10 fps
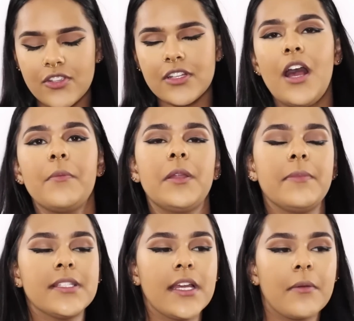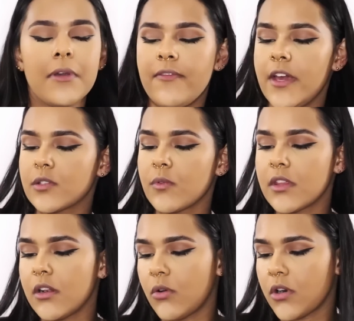So now I'm going to be setting my face
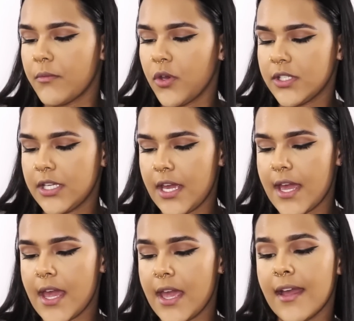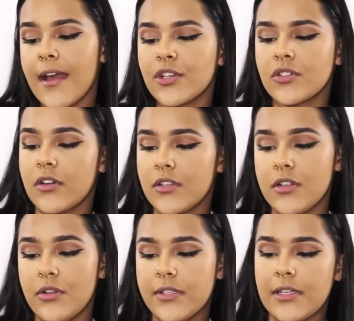with the Mercier
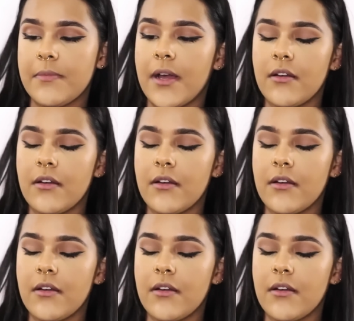translucent